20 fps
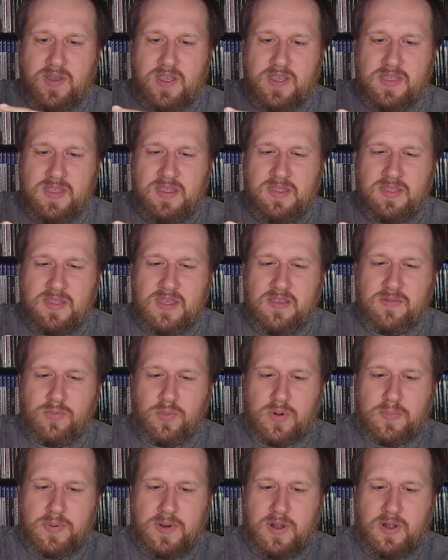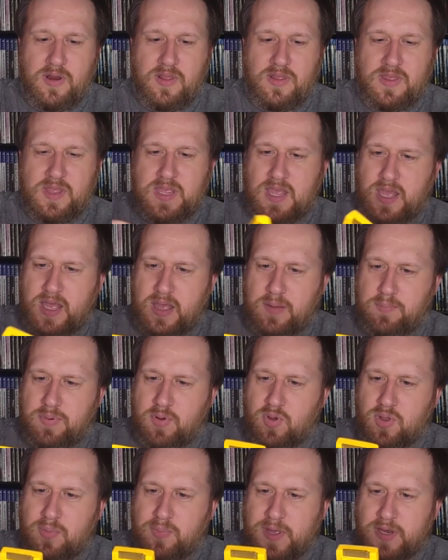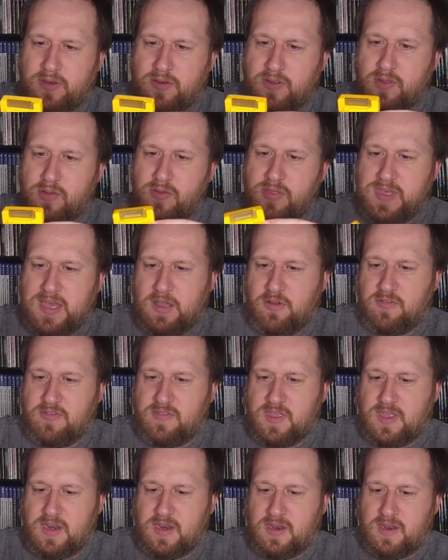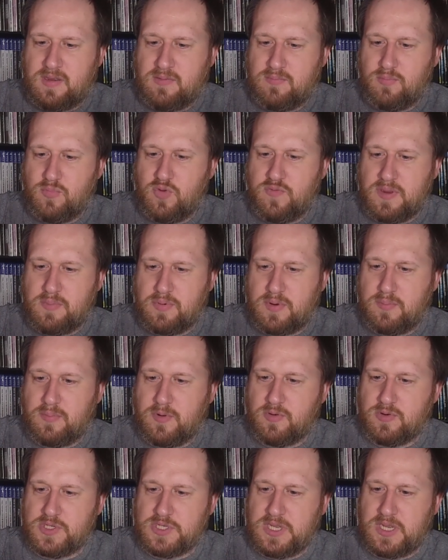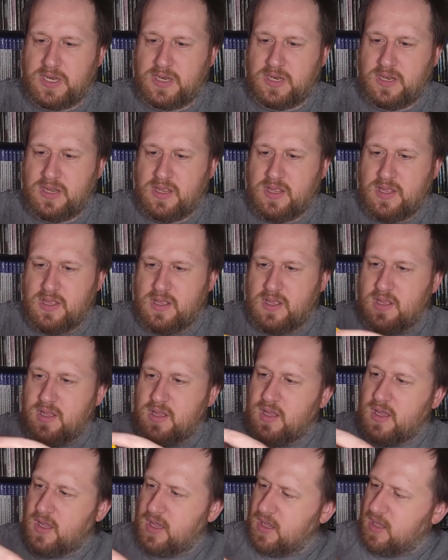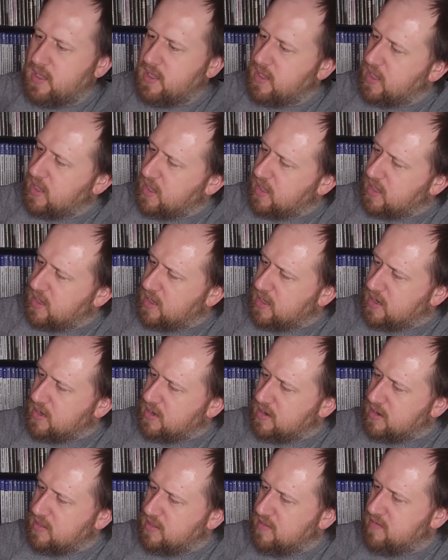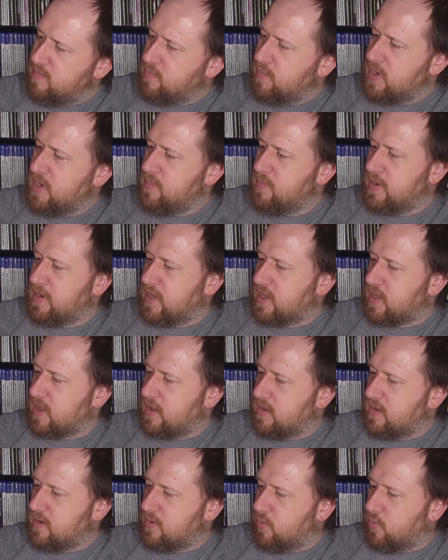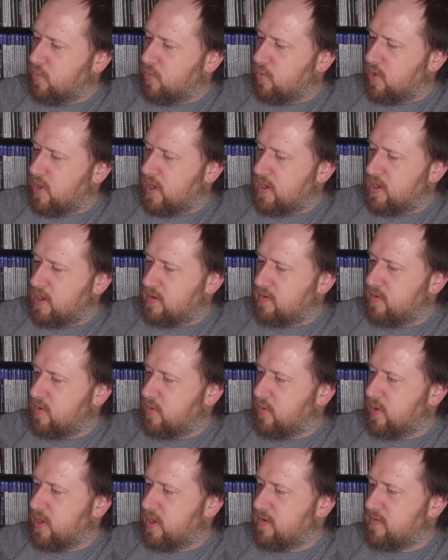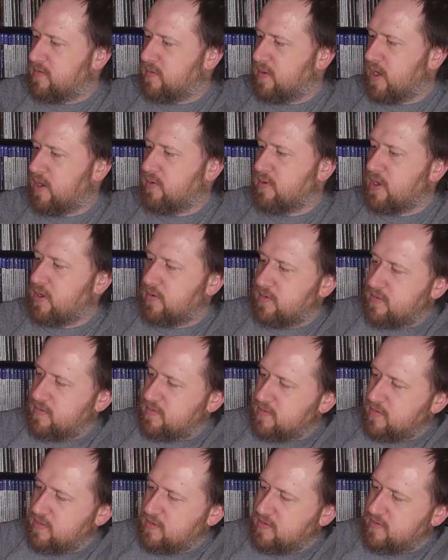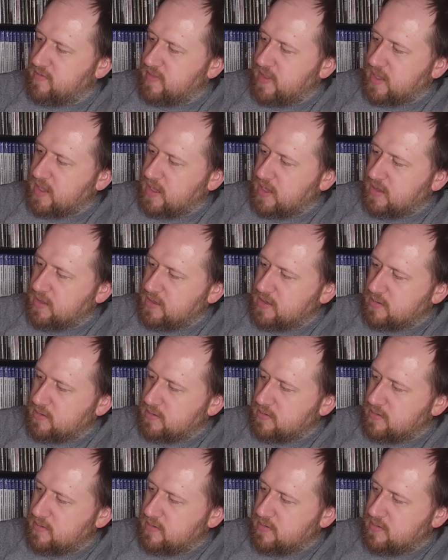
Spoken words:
I think these were part of the Pokemon 2000 movie promotion. And this might have been like a little water toy or so. Oh, no. So there's like a little...